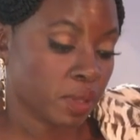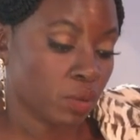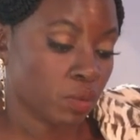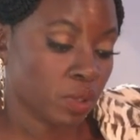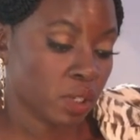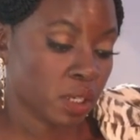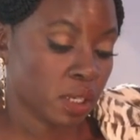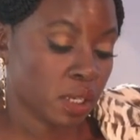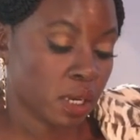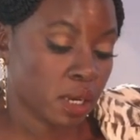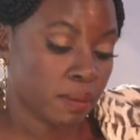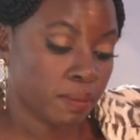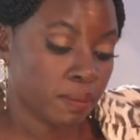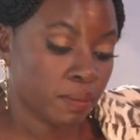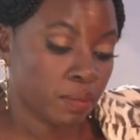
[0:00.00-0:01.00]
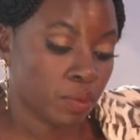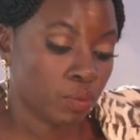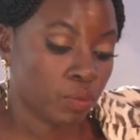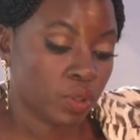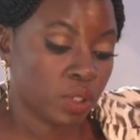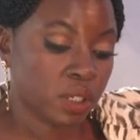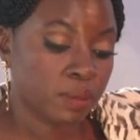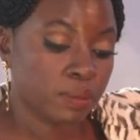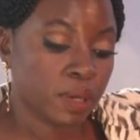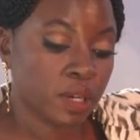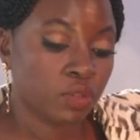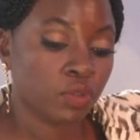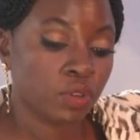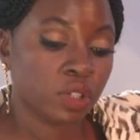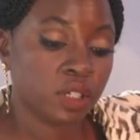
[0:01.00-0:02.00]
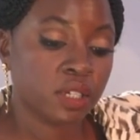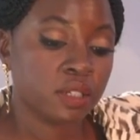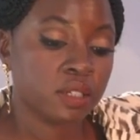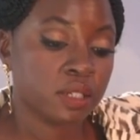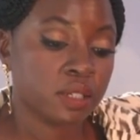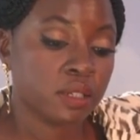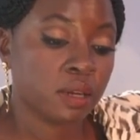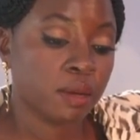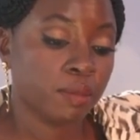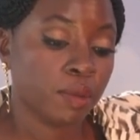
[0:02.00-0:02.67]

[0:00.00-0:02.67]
really, really, really it is